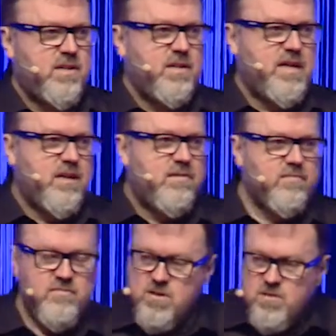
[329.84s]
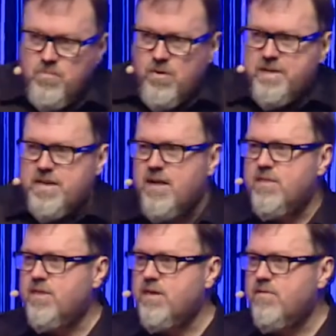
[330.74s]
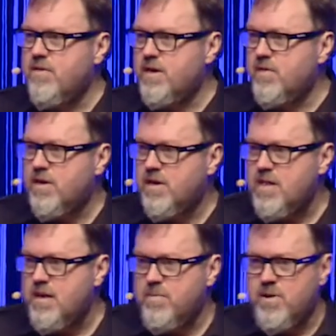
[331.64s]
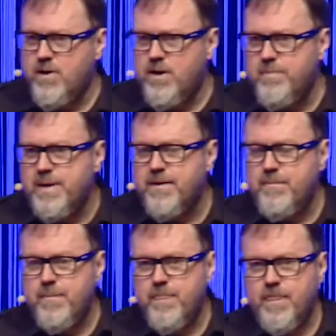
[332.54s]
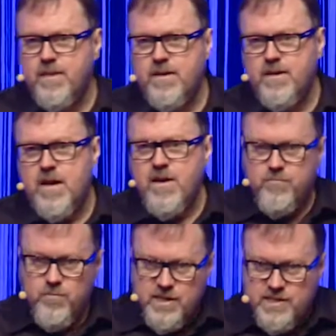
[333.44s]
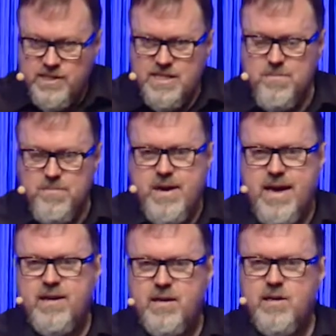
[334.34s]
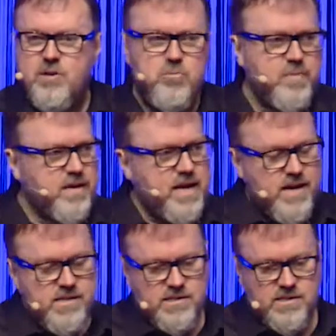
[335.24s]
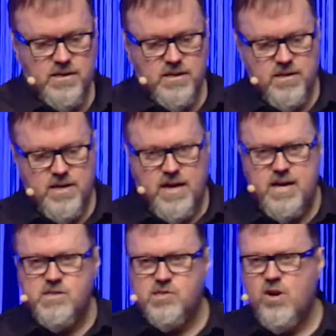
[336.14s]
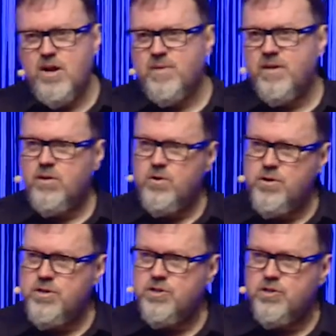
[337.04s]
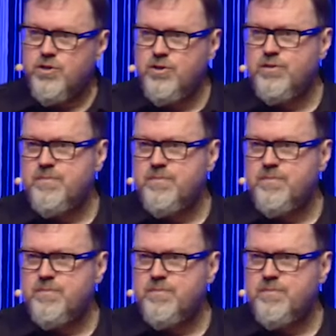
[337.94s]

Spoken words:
And you probably can't think of anything in that period. But if we step back a little bit, as Simon alluded to,